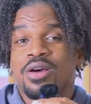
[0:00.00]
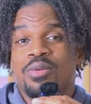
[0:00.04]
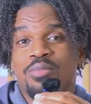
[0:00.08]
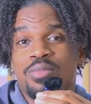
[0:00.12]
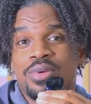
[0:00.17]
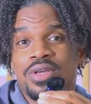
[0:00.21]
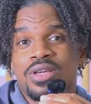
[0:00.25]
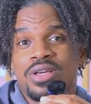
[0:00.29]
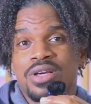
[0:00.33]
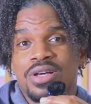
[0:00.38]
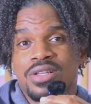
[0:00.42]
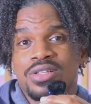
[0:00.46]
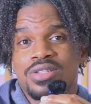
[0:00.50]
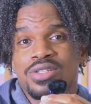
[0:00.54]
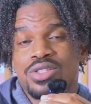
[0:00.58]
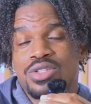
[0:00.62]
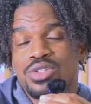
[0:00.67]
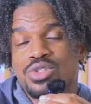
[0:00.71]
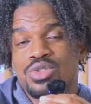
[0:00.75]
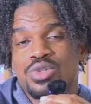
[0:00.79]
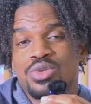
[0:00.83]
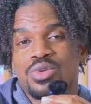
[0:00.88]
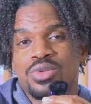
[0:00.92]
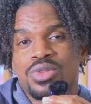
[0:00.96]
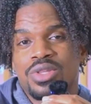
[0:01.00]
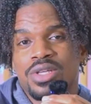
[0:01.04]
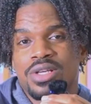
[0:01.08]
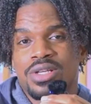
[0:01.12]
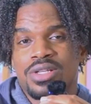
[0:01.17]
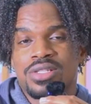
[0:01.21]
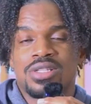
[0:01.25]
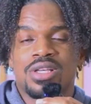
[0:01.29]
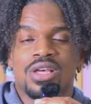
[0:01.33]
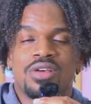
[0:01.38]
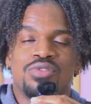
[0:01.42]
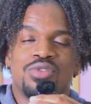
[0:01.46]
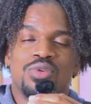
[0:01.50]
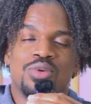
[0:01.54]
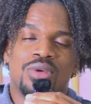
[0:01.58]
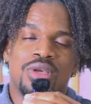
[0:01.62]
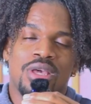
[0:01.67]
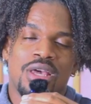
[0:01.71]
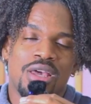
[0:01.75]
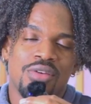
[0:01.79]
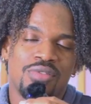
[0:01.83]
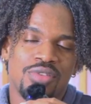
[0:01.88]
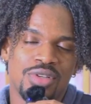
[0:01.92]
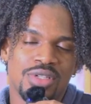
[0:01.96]
Because the truth is, if you
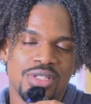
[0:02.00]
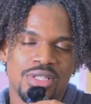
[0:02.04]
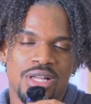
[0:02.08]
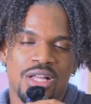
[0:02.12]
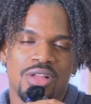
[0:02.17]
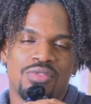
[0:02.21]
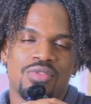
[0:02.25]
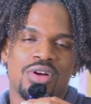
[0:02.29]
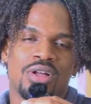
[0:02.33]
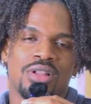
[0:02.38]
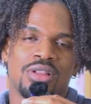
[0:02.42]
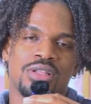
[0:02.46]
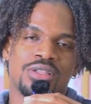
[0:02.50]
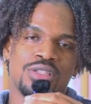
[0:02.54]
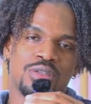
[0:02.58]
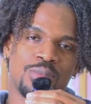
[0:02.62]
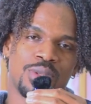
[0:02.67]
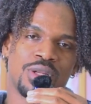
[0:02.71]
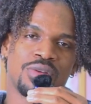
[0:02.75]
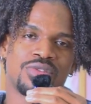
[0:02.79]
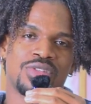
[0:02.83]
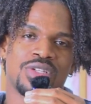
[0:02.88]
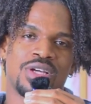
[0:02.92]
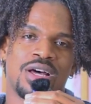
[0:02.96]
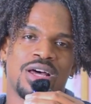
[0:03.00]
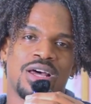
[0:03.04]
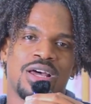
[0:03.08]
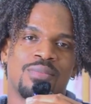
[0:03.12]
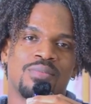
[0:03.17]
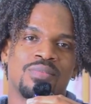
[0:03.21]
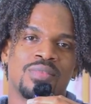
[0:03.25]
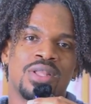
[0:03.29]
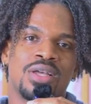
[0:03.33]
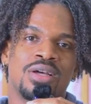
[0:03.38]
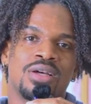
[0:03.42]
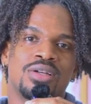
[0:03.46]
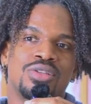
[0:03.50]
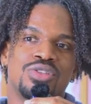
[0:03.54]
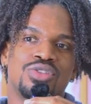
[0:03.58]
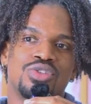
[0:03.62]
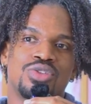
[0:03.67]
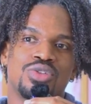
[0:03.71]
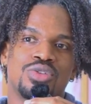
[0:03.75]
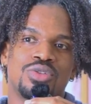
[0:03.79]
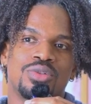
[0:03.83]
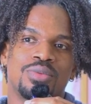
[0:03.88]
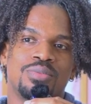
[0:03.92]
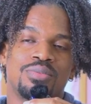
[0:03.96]
gave yourself a little bit of time
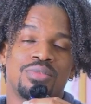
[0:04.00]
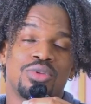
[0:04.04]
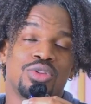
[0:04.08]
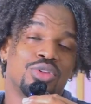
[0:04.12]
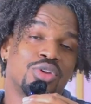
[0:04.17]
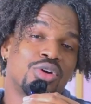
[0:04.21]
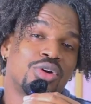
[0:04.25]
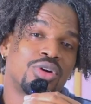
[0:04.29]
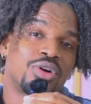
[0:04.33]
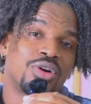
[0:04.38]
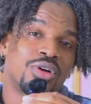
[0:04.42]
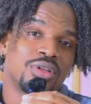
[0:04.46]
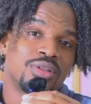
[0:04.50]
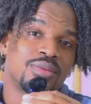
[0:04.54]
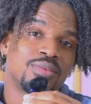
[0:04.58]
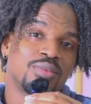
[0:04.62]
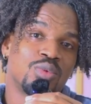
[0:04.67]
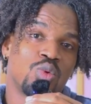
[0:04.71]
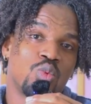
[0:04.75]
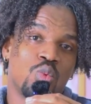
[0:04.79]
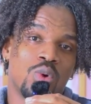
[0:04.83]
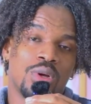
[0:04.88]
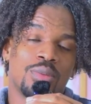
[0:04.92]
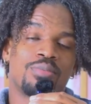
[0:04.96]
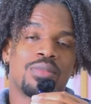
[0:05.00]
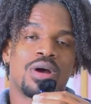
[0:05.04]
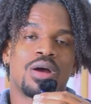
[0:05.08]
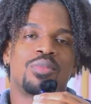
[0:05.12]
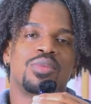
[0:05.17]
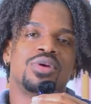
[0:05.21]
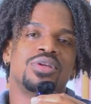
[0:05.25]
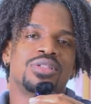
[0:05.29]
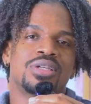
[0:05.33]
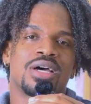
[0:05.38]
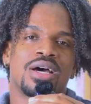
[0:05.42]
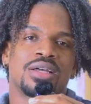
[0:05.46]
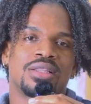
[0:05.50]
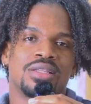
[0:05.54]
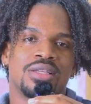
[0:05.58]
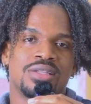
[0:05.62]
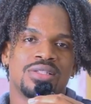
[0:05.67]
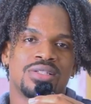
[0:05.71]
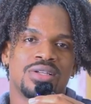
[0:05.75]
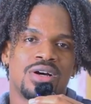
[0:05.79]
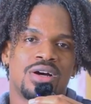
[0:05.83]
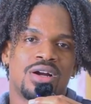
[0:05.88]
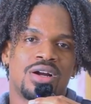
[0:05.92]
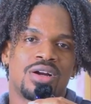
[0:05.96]
to learn what memory
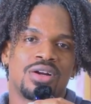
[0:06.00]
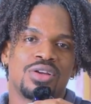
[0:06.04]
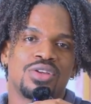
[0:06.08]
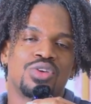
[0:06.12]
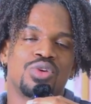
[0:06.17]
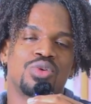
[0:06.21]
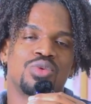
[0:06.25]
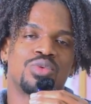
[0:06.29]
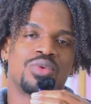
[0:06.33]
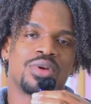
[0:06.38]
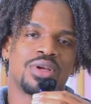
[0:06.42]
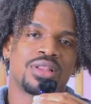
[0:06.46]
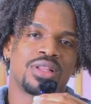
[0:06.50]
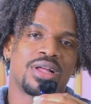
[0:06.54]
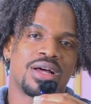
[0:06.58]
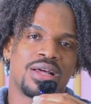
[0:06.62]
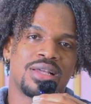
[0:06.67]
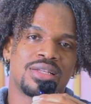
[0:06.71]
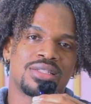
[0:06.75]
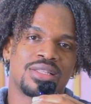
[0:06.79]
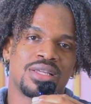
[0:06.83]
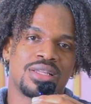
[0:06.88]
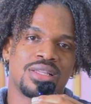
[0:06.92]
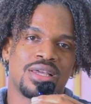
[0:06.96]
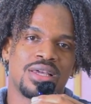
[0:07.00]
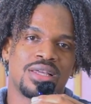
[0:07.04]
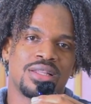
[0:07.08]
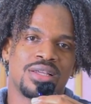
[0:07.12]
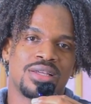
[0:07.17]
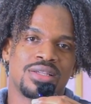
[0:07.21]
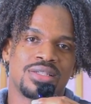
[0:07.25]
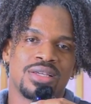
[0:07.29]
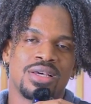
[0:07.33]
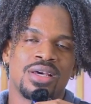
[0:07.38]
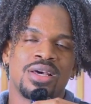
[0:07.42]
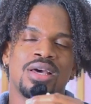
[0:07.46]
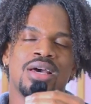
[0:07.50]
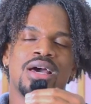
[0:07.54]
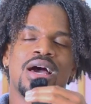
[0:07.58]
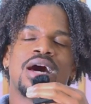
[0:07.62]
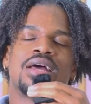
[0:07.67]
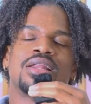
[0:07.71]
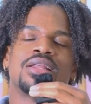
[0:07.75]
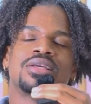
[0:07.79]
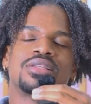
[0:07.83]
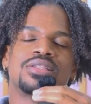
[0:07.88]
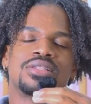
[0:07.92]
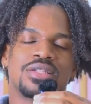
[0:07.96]
techniques are, you realize that it is
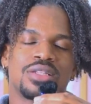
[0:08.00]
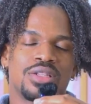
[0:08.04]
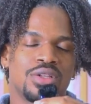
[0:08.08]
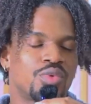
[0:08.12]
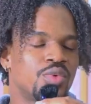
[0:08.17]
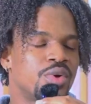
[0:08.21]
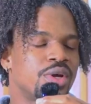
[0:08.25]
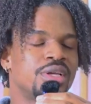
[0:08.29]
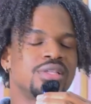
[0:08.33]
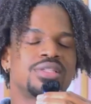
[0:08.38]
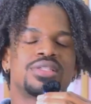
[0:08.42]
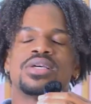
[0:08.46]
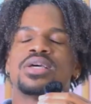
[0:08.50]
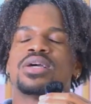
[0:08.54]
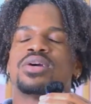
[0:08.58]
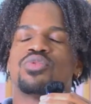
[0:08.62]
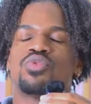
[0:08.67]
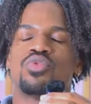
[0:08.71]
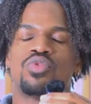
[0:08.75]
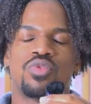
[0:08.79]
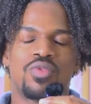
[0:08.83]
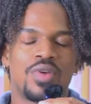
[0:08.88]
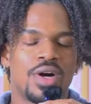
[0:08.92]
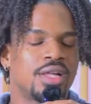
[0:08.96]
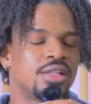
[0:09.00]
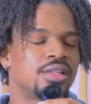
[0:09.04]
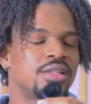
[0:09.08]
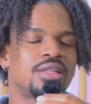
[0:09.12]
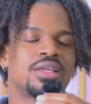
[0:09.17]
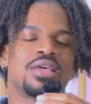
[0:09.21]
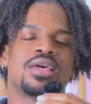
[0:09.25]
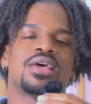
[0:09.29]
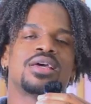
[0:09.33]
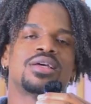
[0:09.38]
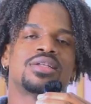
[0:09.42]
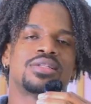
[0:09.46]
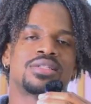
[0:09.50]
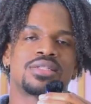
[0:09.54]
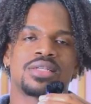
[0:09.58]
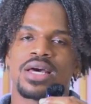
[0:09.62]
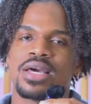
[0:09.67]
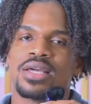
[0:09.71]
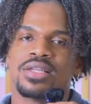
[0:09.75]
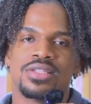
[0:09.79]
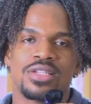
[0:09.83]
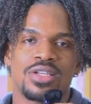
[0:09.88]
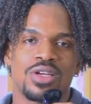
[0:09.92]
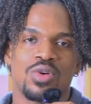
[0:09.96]
an exhilarating, fun,
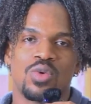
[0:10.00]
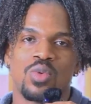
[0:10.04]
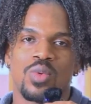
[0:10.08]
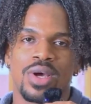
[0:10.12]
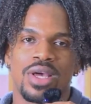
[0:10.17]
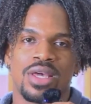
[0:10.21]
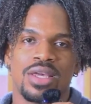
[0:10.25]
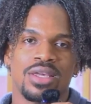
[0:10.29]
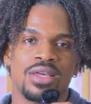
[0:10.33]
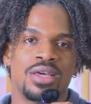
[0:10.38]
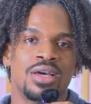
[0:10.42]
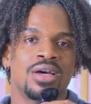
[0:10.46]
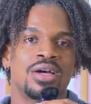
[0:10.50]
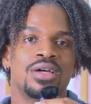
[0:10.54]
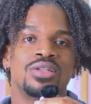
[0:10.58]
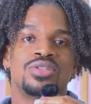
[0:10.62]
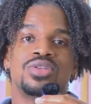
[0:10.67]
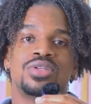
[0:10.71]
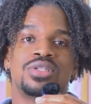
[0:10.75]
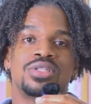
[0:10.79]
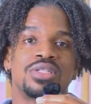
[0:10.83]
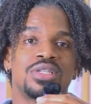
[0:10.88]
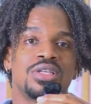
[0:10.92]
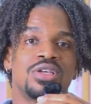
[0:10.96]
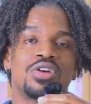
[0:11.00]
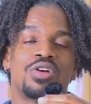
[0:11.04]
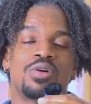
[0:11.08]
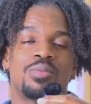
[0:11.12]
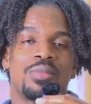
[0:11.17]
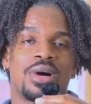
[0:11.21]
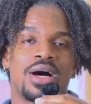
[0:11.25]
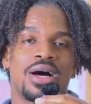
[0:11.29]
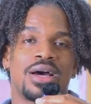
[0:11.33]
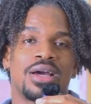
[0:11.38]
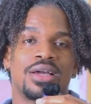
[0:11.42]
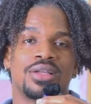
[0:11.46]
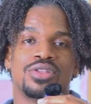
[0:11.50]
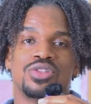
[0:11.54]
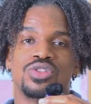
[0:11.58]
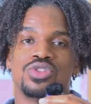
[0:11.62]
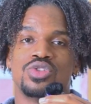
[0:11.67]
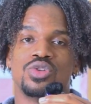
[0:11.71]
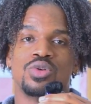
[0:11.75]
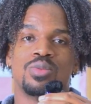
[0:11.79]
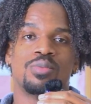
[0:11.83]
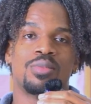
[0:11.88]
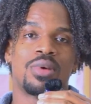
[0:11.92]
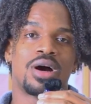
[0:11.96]
exciting way to see your minds
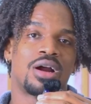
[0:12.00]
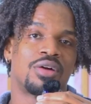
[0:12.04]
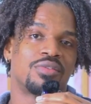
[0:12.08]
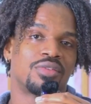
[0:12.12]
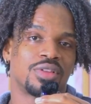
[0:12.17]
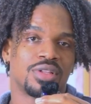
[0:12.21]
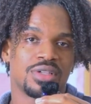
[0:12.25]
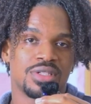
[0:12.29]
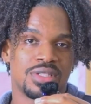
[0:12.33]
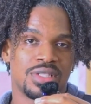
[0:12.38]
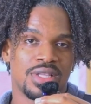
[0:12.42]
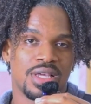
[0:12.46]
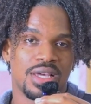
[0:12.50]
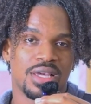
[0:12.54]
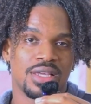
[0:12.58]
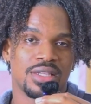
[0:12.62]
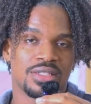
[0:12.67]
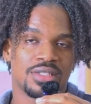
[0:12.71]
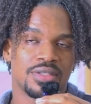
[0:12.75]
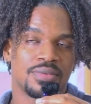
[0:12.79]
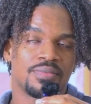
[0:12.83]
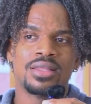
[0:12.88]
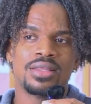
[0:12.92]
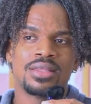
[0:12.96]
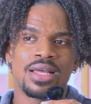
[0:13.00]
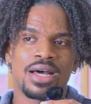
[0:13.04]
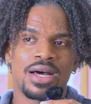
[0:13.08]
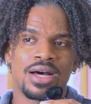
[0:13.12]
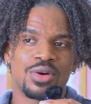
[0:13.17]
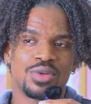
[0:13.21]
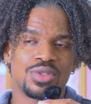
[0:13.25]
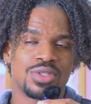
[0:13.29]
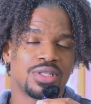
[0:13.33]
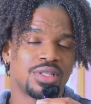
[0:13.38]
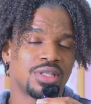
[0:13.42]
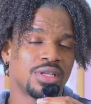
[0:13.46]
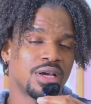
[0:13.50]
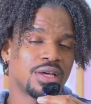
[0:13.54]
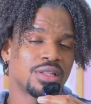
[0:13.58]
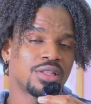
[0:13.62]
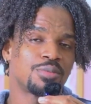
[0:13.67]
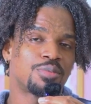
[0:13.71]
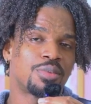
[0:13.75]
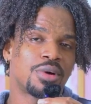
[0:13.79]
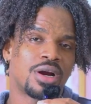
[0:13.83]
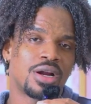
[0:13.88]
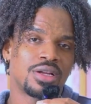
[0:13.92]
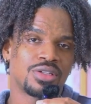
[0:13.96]
do marvelous things. Now, to the other
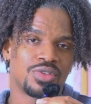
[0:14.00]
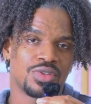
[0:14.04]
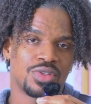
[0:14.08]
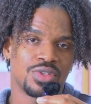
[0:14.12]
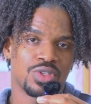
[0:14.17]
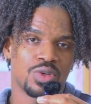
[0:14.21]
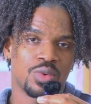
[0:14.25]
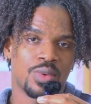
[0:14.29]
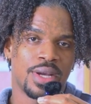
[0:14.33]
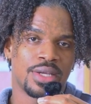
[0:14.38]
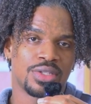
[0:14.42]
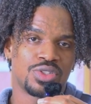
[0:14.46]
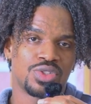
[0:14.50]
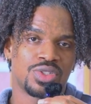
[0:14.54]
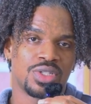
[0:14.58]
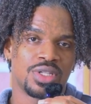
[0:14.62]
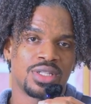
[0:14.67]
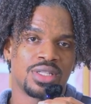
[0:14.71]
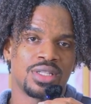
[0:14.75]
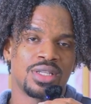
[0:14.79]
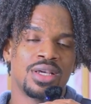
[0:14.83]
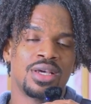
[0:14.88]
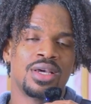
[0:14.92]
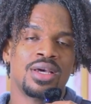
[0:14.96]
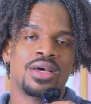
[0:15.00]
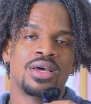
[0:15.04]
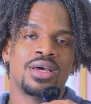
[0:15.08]
part of this question